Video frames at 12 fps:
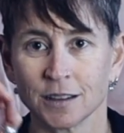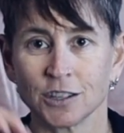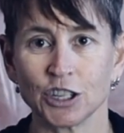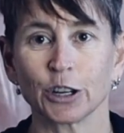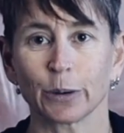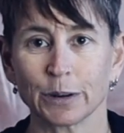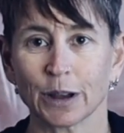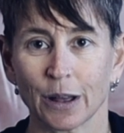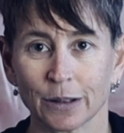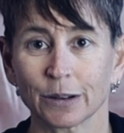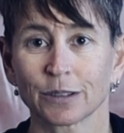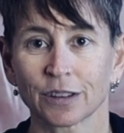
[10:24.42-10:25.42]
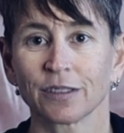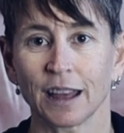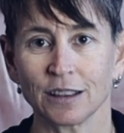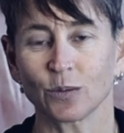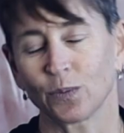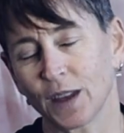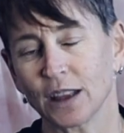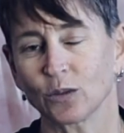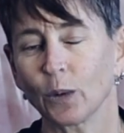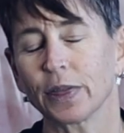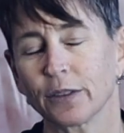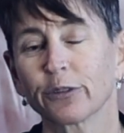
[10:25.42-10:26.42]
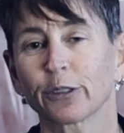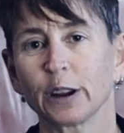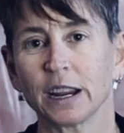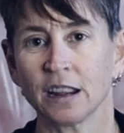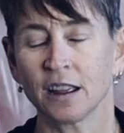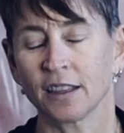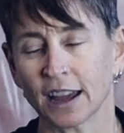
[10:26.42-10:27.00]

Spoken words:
$0. That's what the free,